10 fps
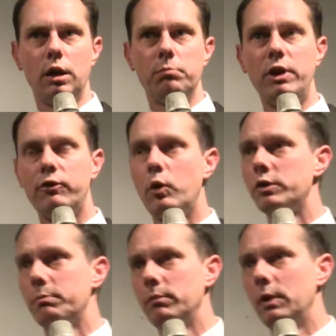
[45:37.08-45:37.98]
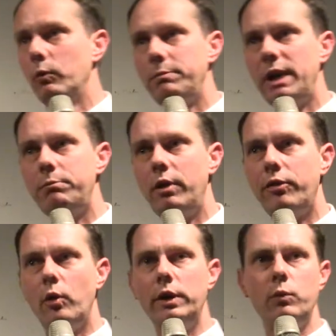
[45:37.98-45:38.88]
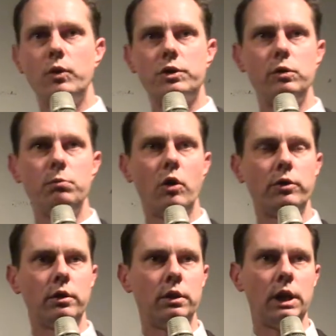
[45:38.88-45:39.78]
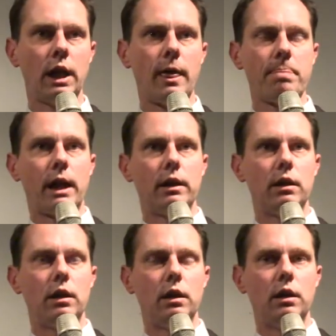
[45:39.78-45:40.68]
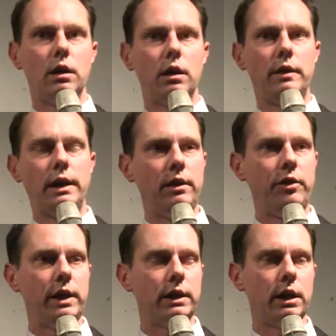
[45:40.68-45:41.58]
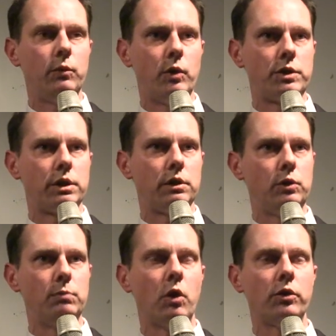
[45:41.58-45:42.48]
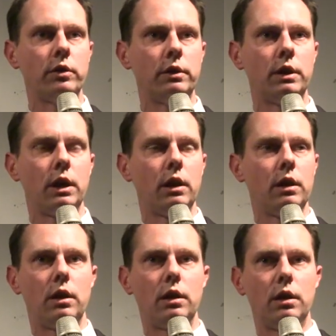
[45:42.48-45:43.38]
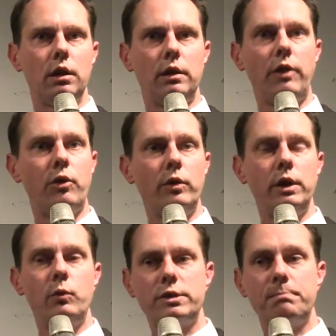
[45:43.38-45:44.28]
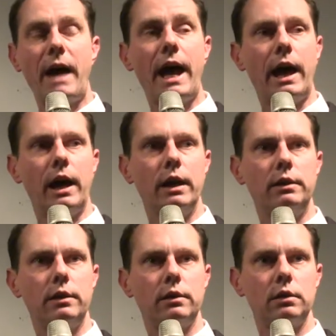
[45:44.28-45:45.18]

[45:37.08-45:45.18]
But of course, when people thought it was too modern, they didn't think it was too modern. They thought it was bad.